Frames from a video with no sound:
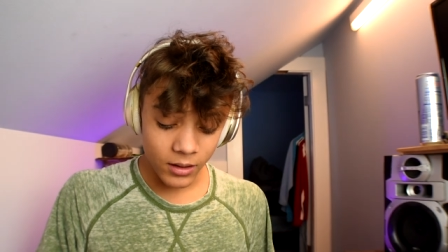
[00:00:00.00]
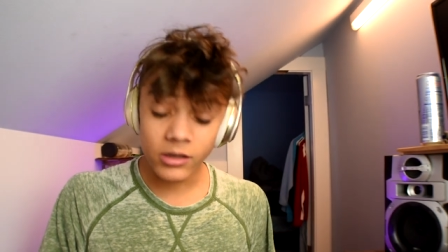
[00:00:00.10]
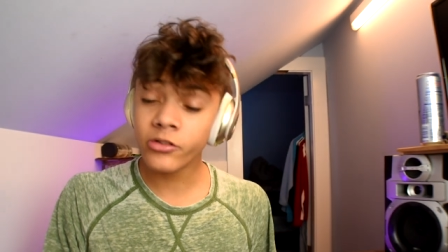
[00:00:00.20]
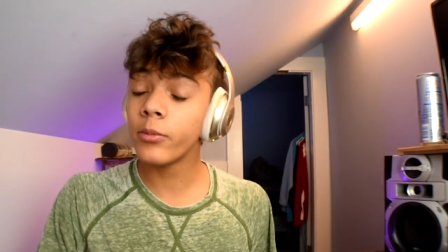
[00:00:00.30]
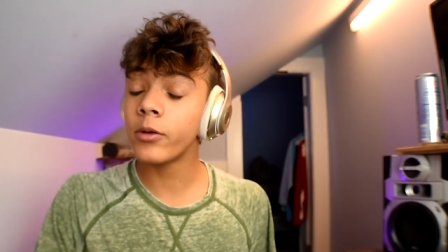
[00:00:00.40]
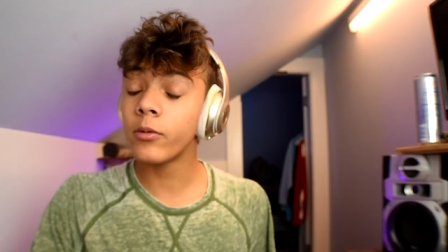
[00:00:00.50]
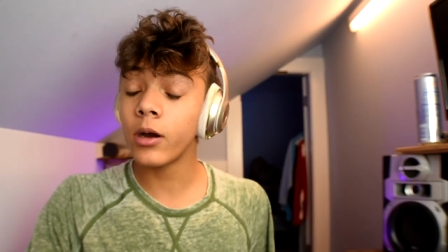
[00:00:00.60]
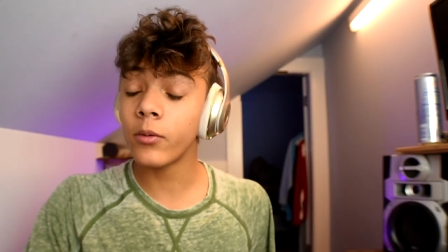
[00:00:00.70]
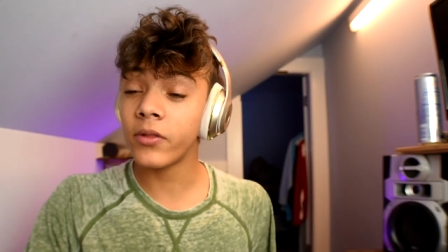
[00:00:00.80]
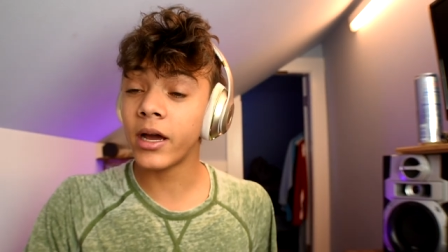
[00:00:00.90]
there's something
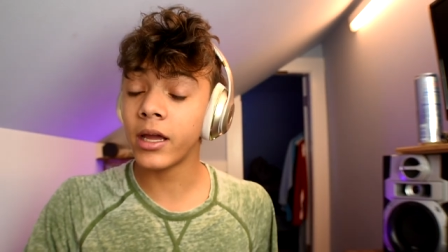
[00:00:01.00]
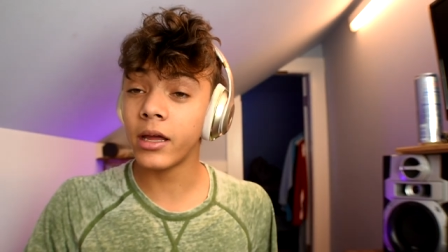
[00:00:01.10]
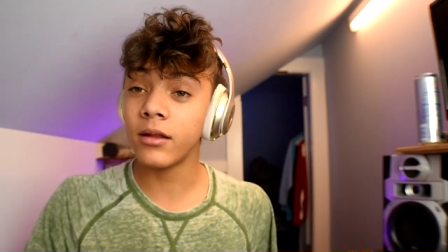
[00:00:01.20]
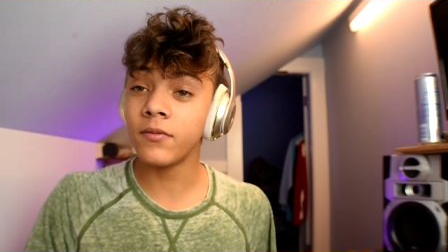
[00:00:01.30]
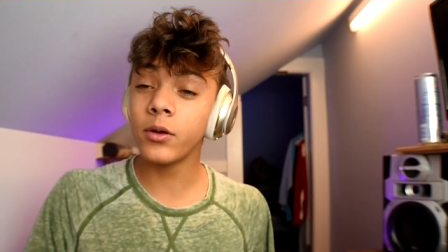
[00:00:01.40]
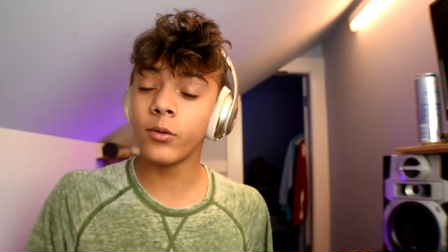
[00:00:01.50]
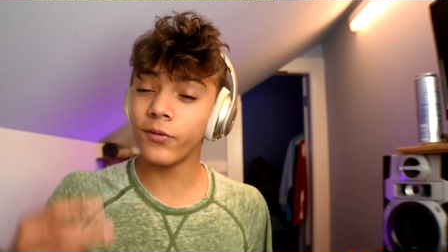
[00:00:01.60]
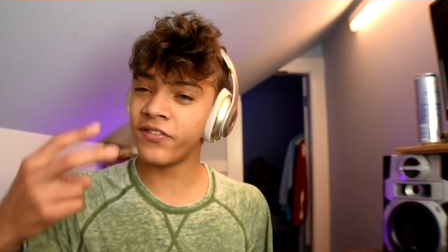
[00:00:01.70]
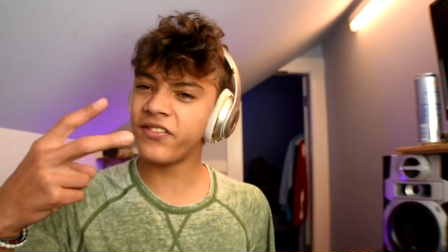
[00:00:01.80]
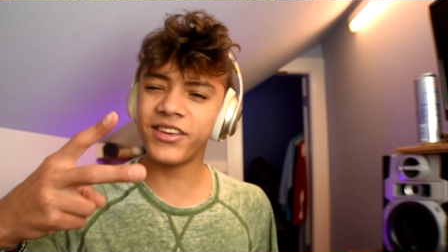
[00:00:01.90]
wrong with that kid.
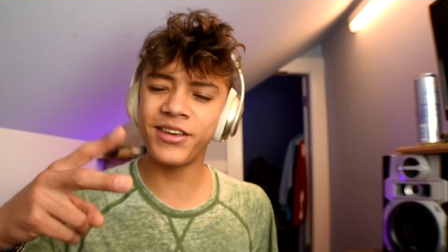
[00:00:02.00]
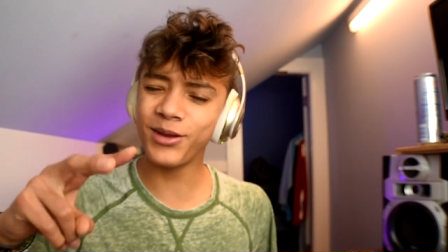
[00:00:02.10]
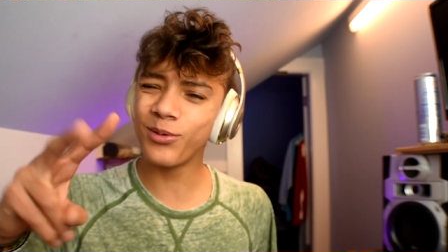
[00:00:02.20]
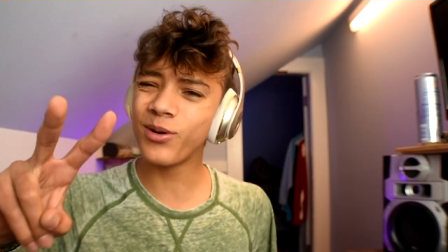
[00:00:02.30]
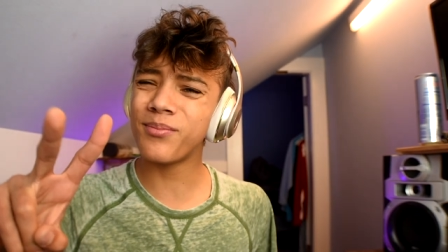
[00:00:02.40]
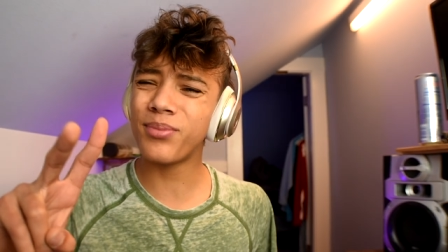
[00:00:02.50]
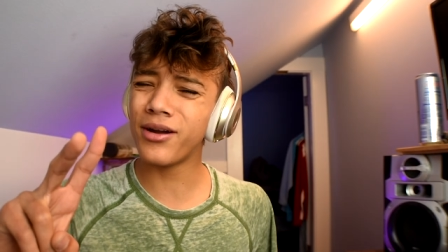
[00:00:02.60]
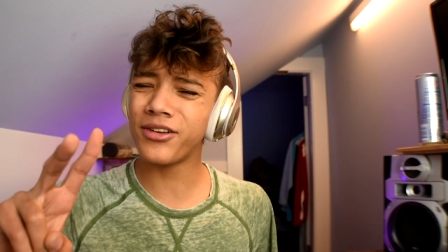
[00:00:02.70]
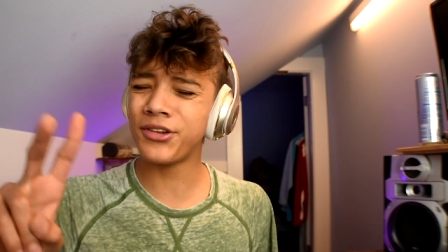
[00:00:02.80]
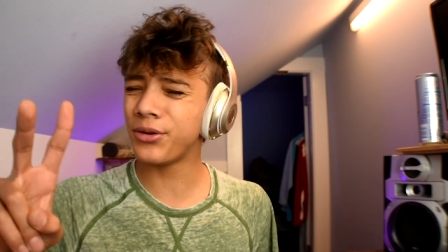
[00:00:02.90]
If you want a
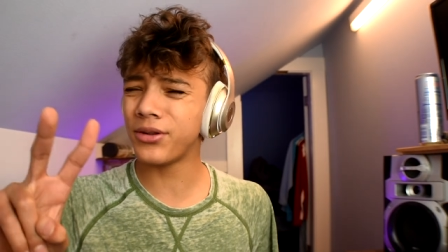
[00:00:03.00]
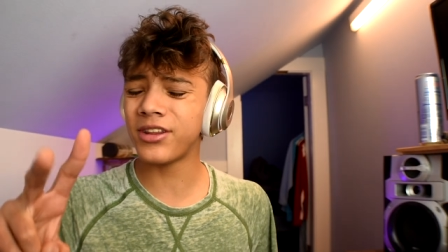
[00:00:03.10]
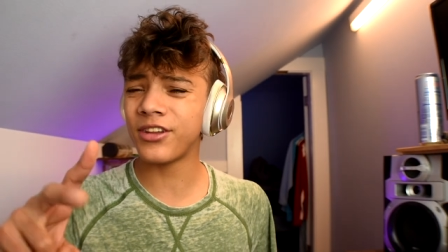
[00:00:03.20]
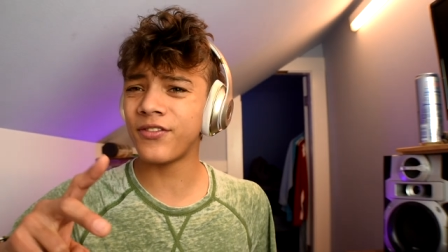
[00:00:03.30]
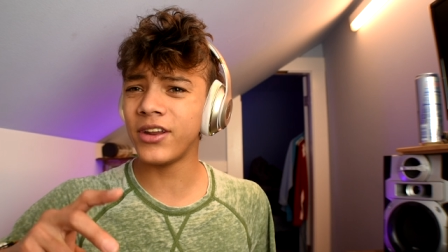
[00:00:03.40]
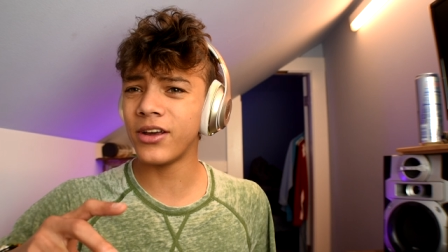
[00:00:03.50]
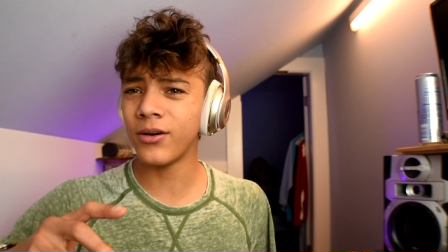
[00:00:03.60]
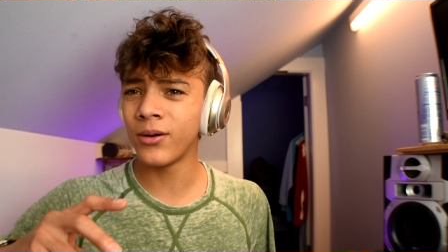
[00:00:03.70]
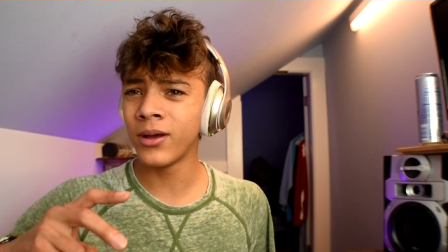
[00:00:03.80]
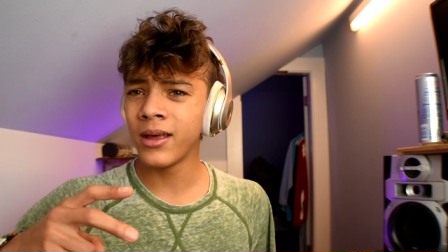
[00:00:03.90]
part 2 to this
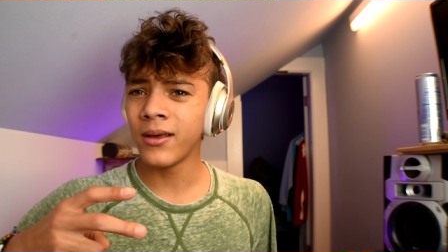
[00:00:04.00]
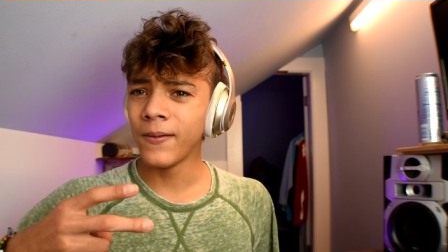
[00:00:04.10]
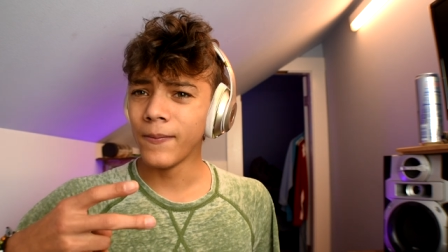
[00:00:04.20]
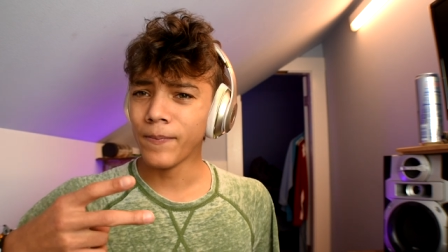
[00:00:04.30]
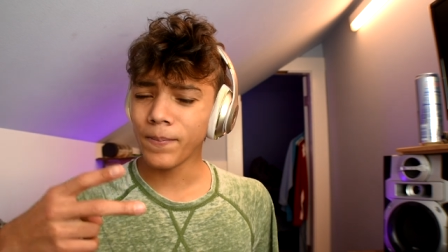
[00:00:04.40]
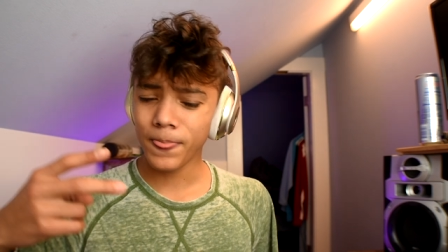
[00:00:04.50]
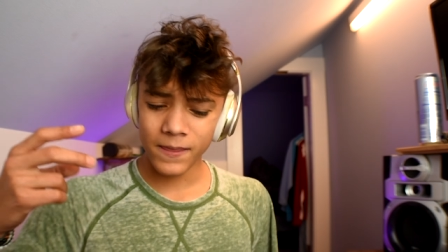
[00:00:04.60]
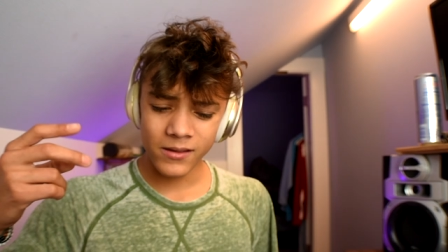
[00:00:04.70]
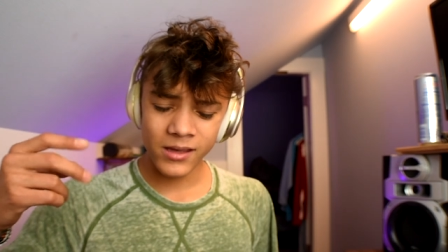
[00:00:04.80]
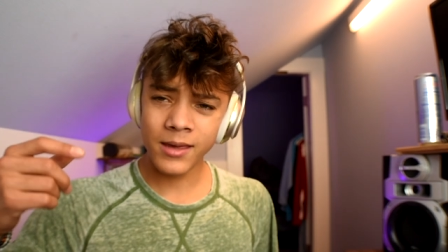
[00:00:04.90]
video,
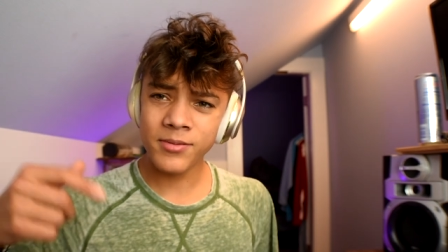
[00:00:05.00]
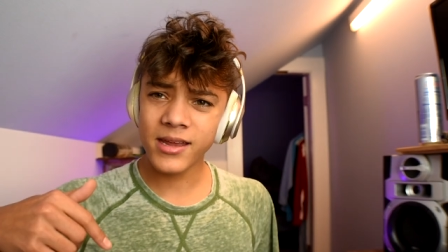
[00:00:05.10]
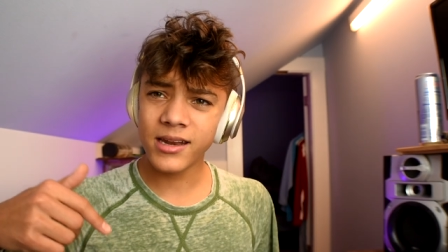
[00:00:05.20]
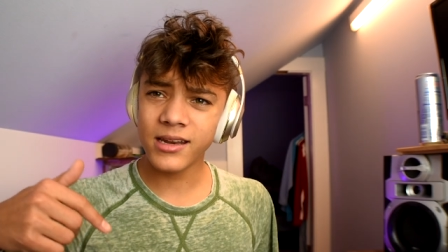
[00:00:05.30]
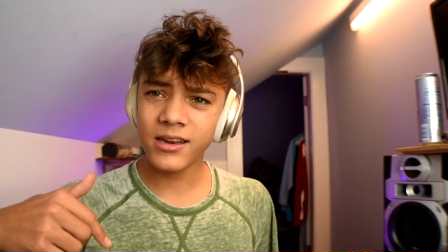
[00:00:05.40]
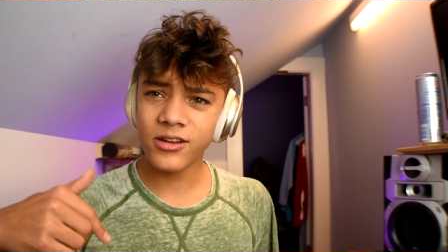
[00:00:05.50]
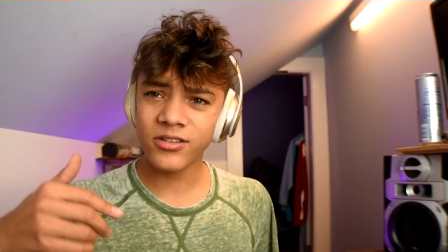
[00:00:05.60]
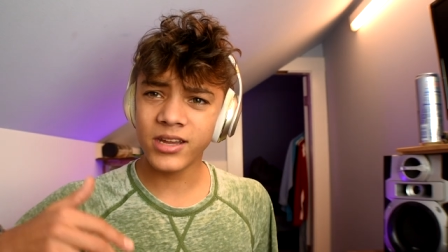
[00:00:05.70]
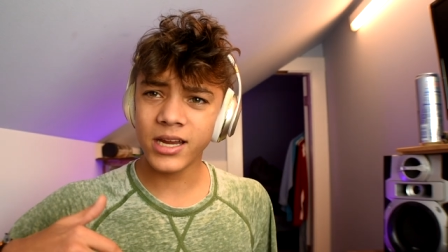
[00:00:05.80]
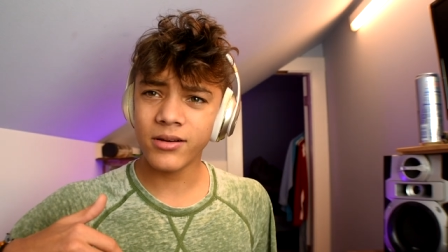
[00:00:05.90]
keep sending in your
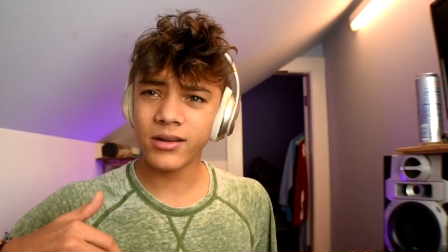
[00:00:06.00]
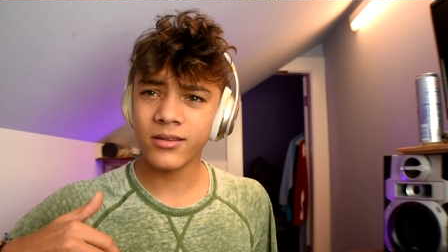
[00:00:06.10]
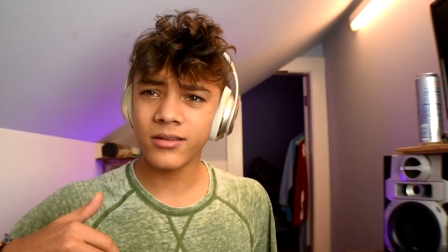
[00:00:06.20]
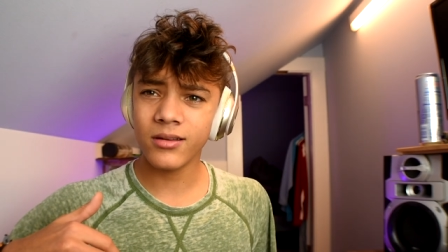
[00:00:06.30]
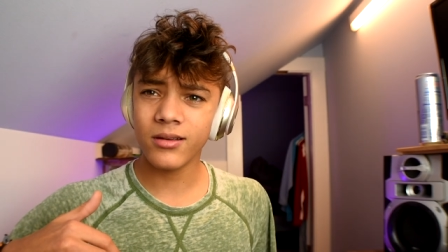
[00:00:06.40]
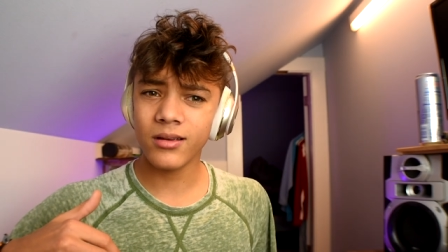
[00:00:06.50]
secrets.